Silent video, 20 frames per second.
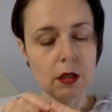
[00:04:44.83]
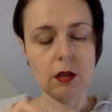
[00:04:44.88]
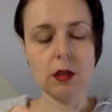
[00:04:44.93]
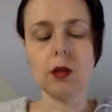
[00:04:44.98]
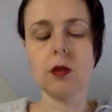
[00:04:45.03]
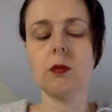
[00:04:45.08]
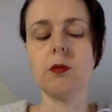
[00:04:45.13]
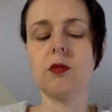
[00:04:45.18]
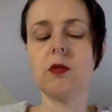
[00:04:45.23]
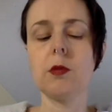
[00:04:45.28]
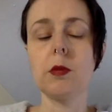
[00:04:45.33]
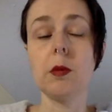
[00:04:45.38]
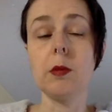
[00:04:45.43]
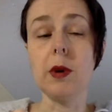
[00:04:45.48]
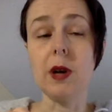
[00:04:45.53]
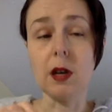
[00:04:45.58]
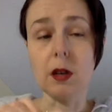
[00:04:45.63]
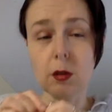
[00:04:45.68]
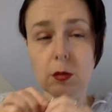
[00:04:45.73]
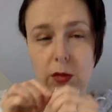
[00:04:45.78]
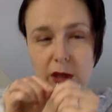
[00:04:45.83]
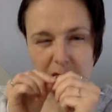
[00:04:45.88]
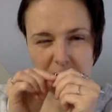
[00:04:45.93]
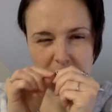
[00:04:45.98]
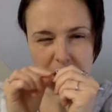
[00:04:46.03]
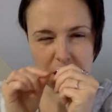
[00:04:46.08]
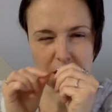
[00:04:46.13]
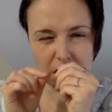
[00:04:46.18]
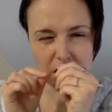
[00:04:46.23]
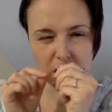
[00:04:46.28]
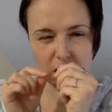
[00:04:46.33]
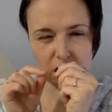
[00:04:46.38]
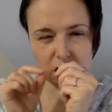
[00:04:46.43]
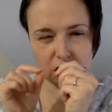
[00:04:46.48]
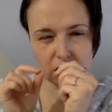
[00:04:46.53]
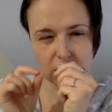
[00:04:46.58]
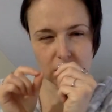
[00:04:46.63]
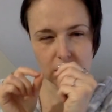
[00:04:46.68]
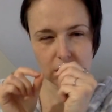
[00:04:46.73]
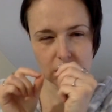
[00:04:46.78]
like from the bottom, like
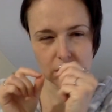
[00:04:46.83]
much